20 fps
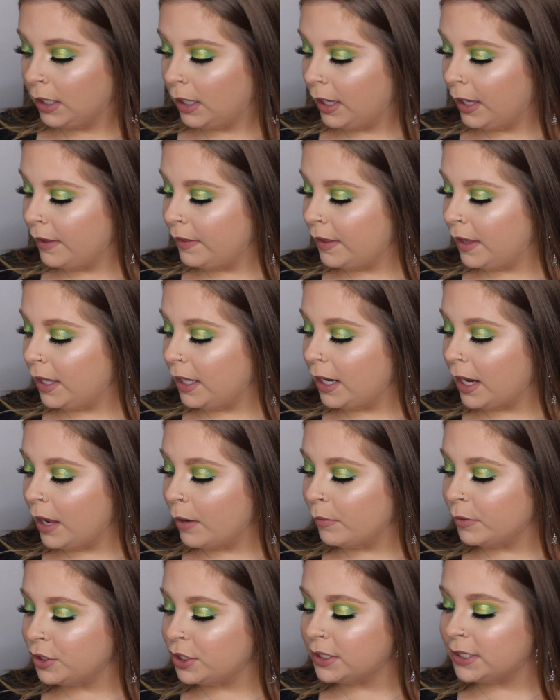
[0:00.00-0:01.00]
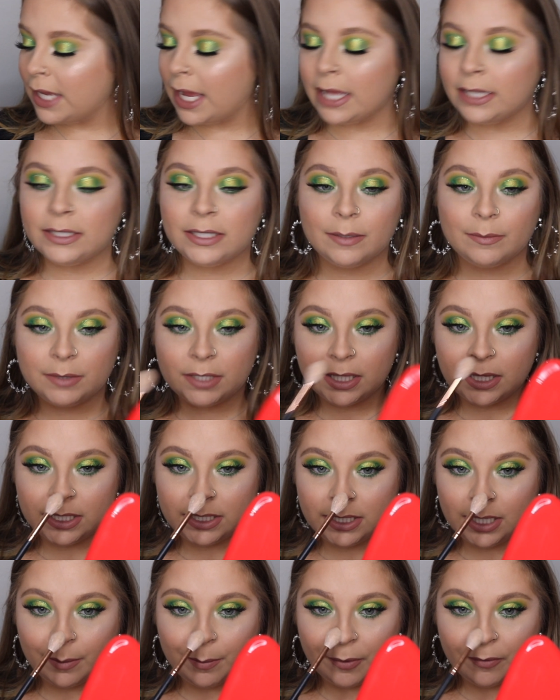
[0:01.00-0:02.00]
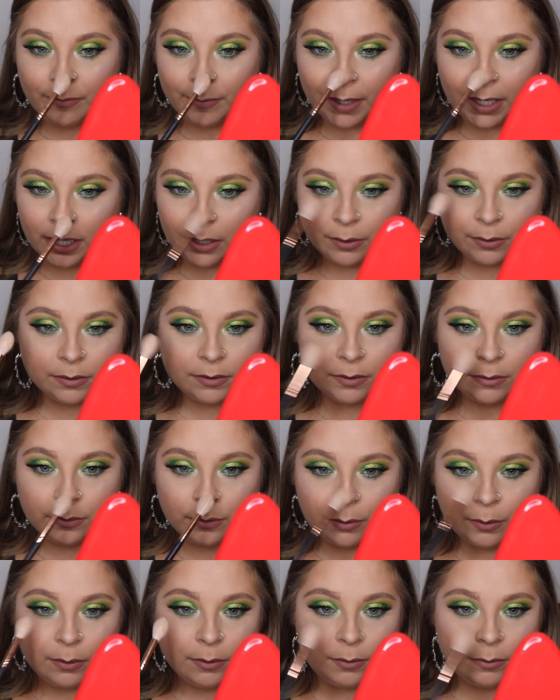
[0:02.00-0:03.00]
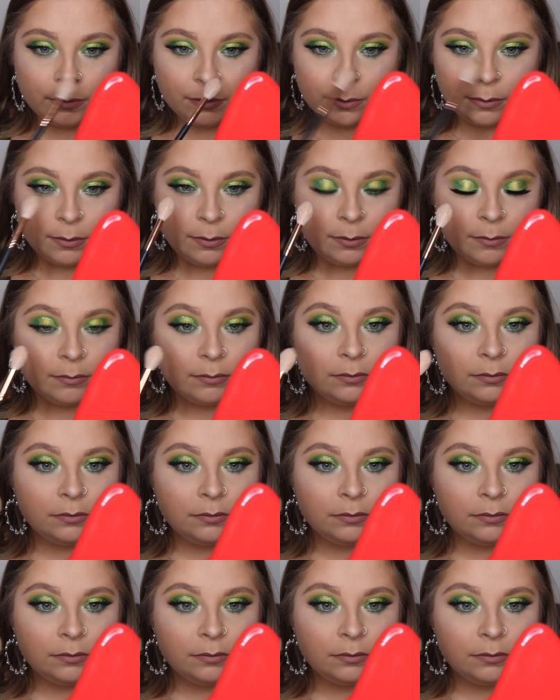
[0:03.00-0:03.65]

And then I will just add some to the tip of my nose. Ooh, ooh.